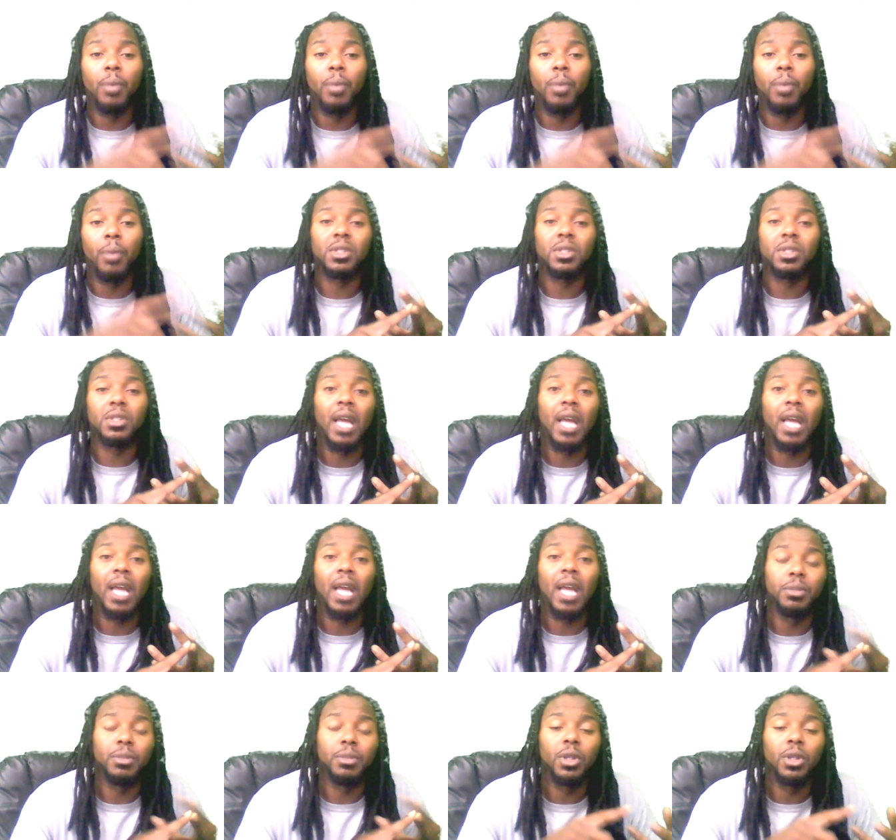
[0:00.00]
consistent
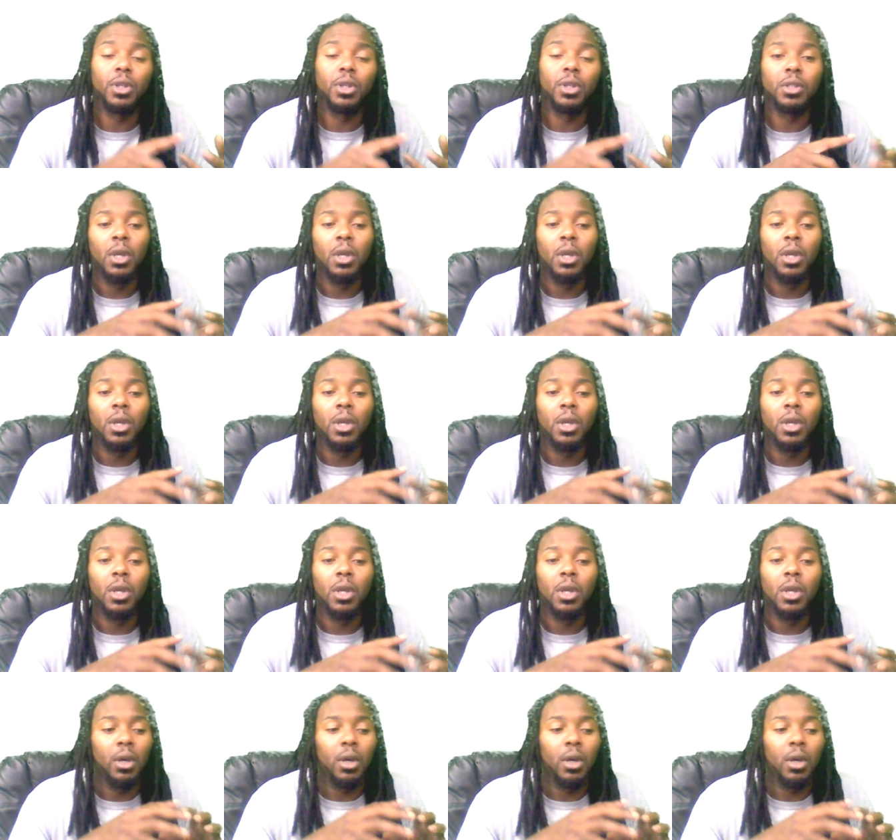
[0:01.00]
action, because
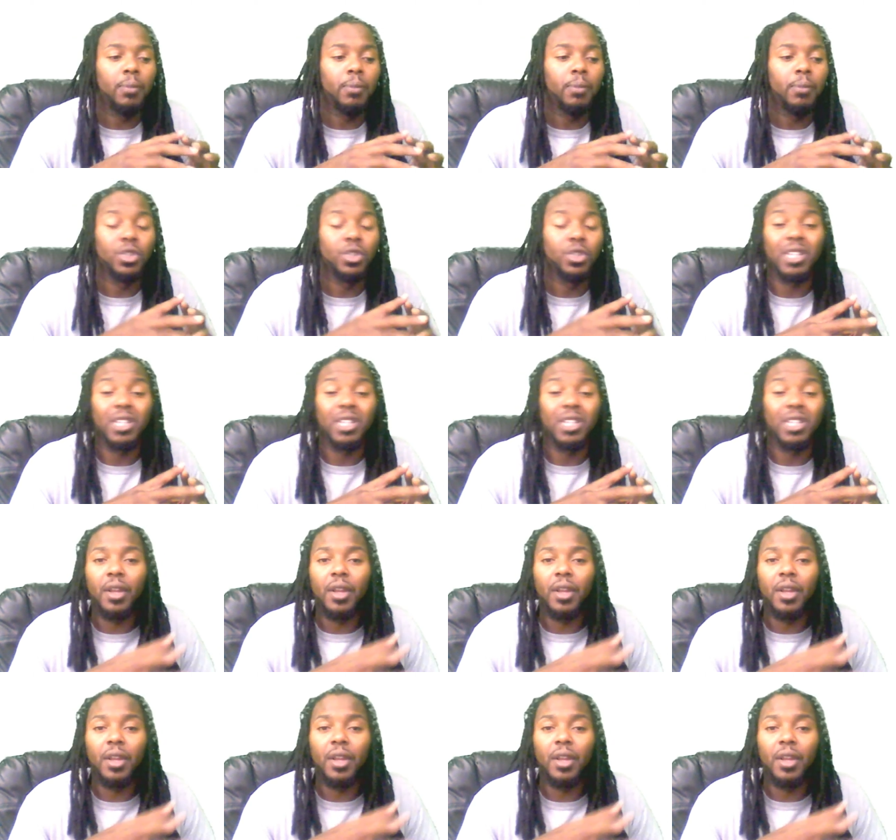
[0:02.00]
um, just like
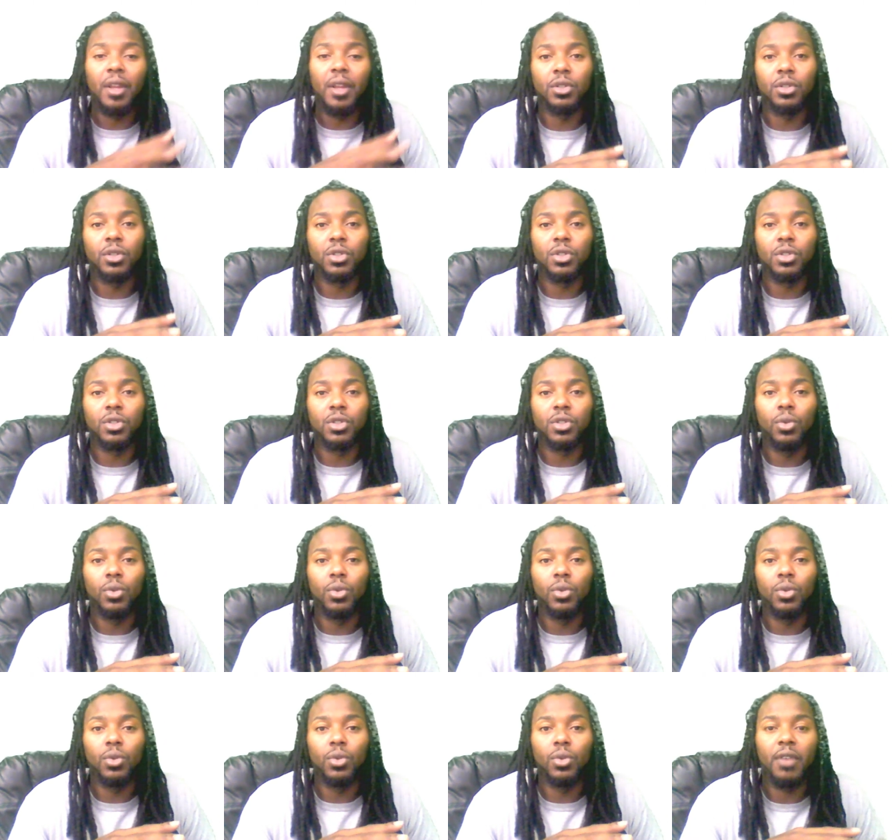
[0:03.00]
anything else that you do in
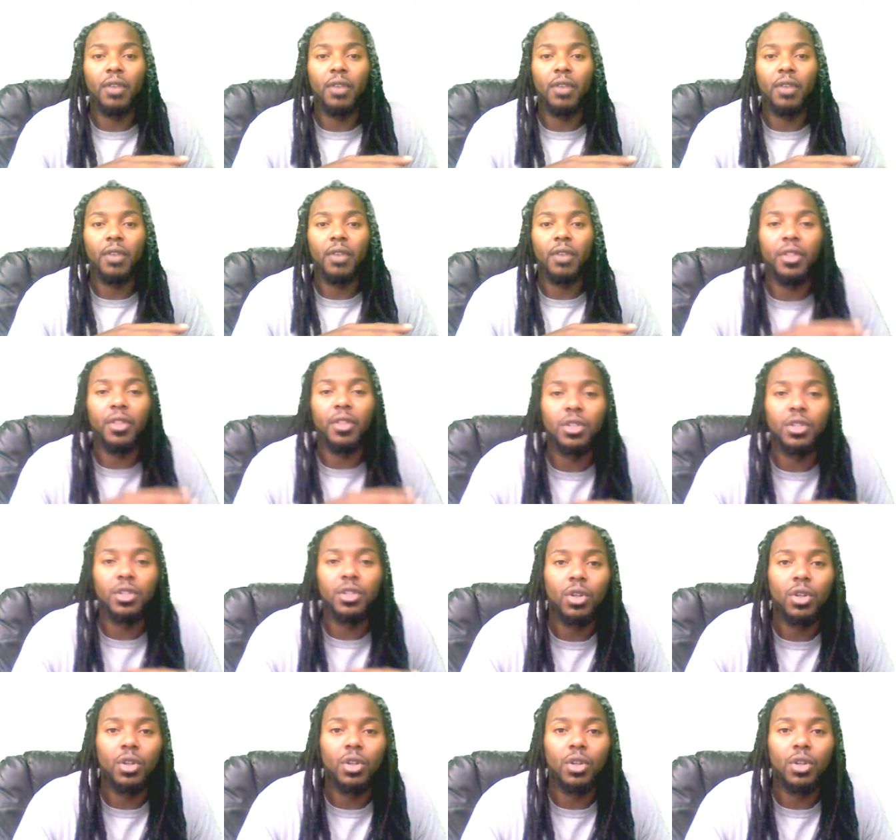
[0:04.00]
life, nothing is
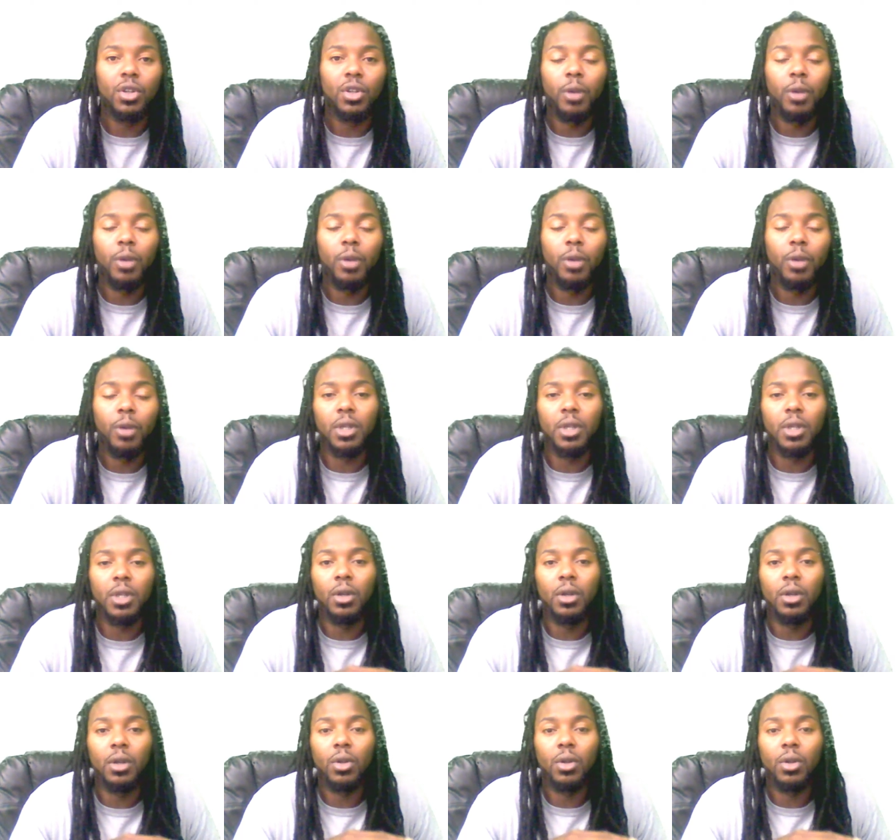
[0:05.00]
going to go one hundred percent
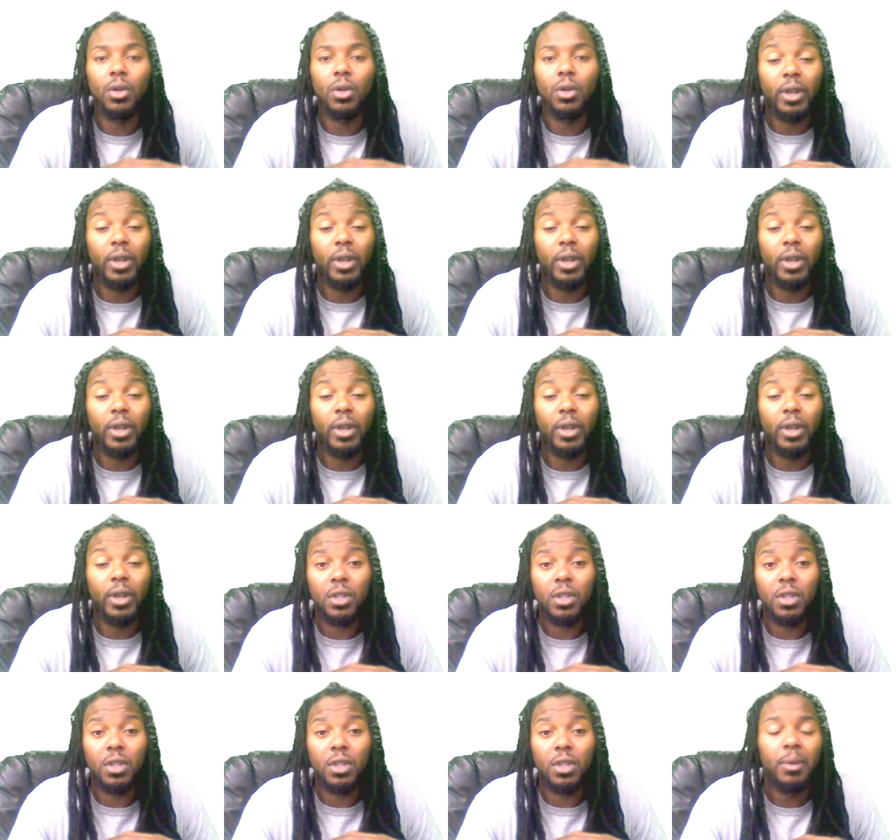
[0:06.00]
correct the first
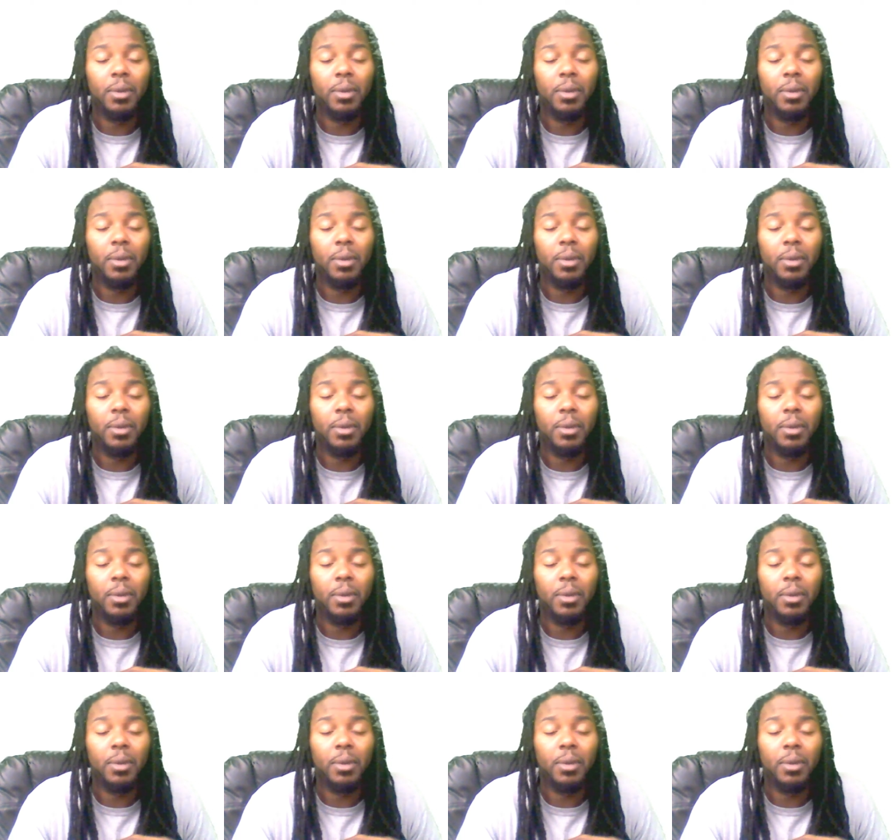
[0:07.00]
time.